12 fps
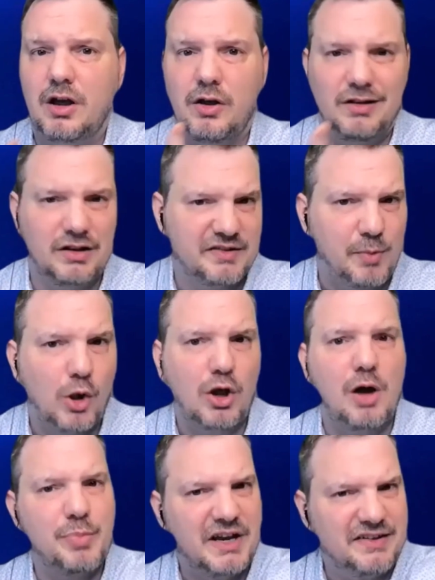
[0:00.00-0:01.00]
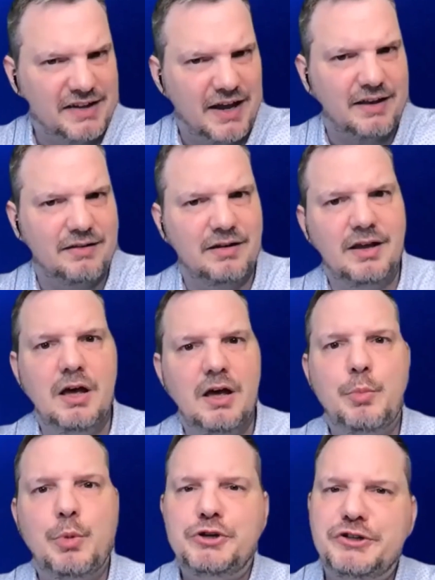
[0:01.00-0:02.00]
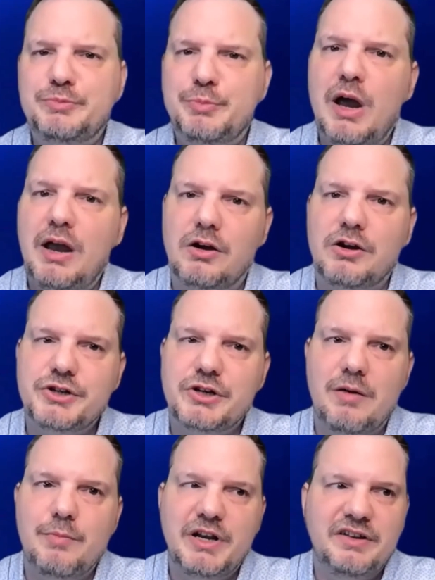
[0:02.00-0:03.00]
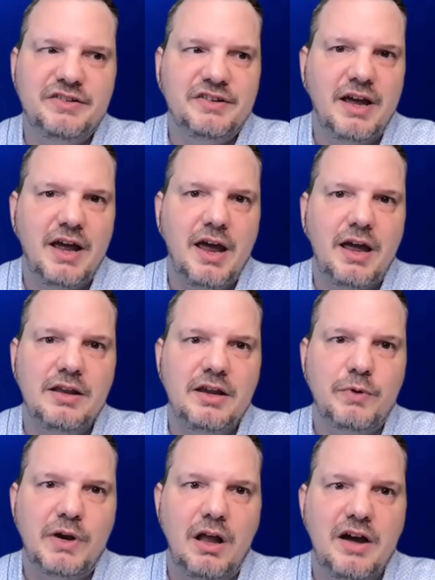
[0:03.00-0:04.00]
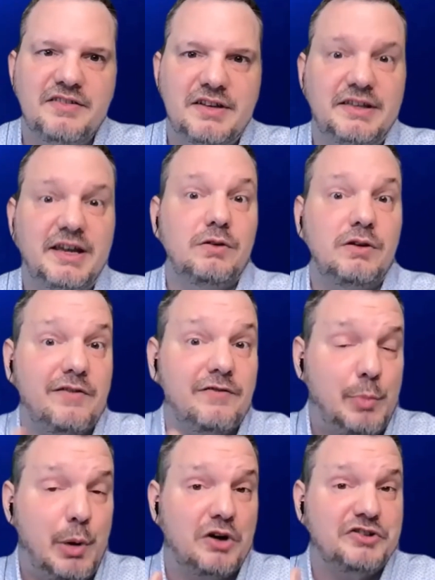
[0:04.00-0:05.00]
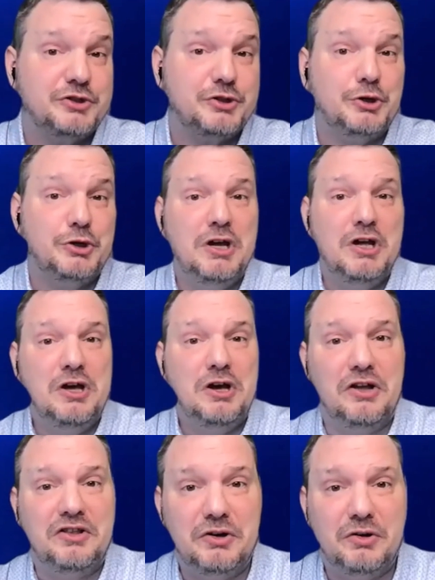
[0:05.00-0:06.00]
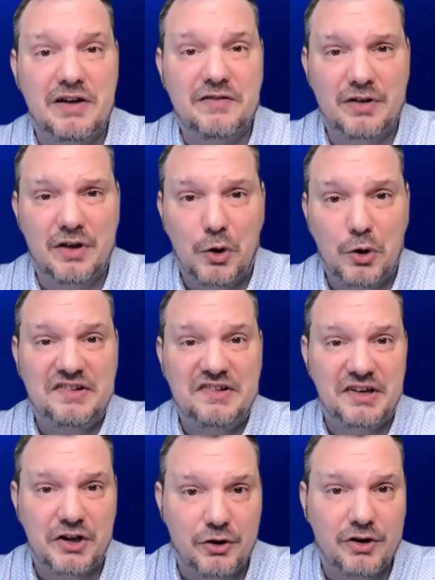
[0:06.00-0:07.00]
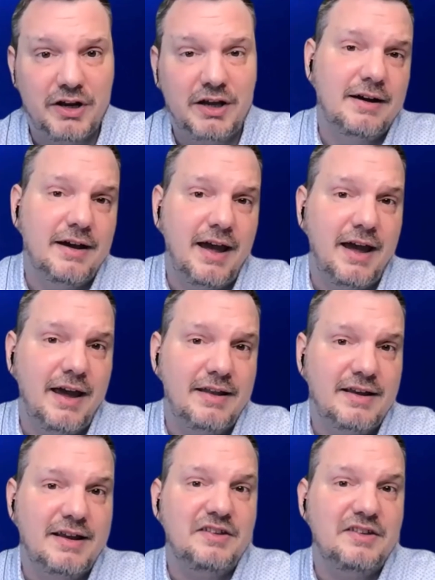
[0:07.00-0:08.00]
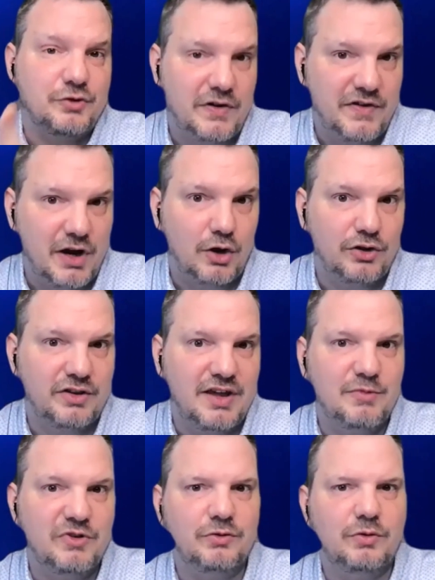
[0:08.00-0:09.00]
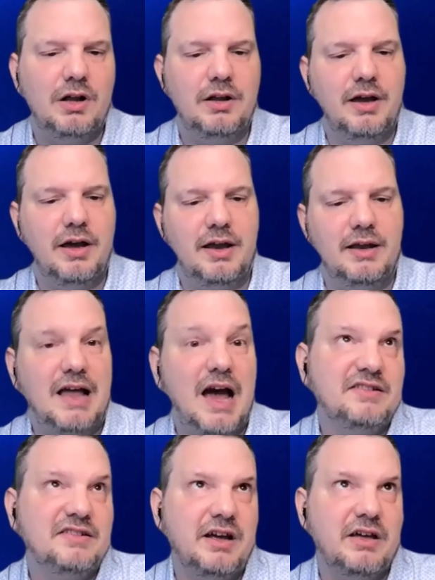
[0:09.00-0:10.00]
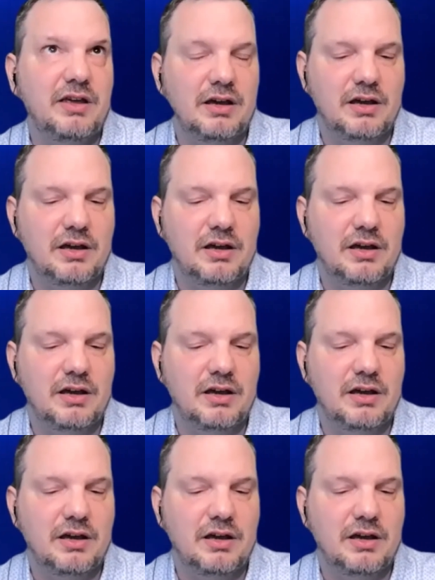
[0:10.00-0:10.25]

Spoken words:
small companies get purchased by larger companies and they realize that they don't have a posture, they don't have good security, and then it's driven onto them as well. And lastly, I think